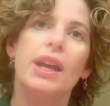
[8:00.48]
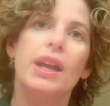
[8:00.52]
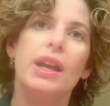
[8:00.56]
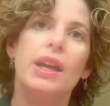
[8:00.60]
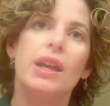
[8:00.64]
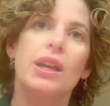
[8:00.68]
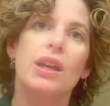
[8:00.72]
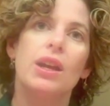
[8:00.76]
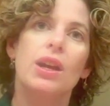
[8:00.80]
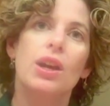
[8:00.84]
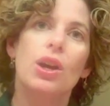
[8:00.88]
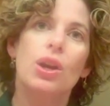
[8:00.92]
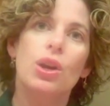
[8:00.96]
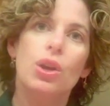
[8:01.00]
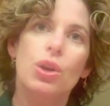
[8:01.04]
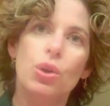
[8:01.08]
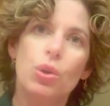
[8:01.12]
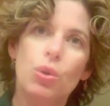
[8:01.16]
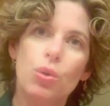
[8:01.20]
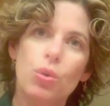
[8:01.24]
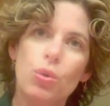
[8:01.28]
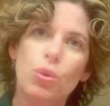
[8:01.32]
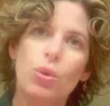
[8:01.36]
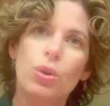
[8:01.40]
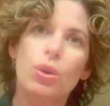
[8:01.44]
a
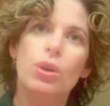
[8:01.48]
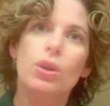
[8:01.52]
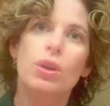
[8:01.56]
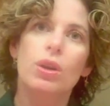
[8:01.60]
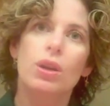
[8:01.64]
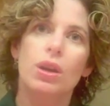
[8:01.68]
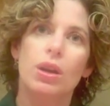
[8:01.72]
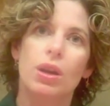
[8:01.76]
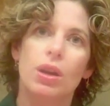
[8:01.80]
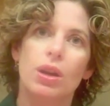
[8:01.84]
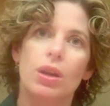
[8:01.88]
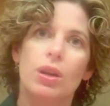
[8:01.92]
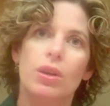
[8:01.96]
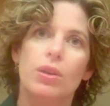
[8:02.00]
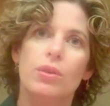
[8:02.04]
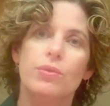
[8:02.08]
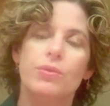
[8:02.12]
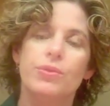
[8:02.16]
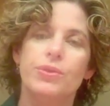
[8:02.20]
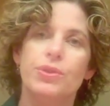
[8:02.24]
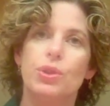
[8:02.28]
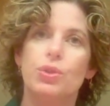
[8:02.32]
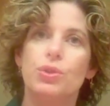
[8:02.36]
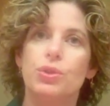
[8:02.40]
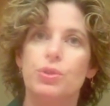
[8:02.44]
core
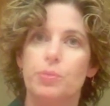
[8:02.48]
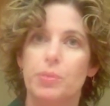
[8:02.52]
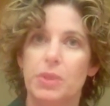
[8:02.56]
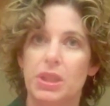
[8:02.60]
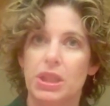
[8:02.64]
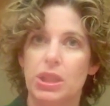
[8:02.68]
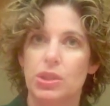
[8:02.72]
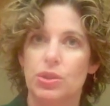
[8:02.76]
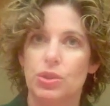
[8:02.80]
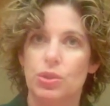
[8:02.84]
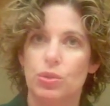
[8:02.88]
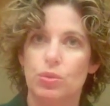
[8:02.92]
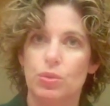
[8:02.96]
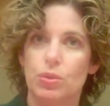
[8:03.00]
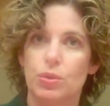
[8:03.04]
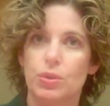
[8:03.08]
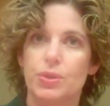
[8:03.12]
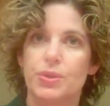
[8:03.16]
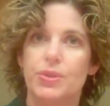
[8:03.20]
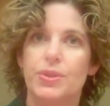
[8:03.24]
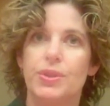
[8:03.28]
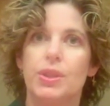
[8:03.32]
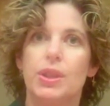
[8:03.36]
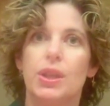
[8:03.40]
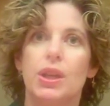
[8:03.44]
of social media
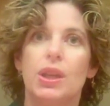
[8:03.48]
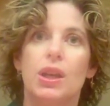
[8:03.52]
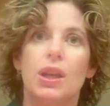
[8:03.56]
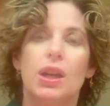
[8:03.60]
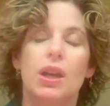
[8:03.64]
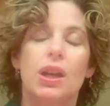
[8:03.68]
tools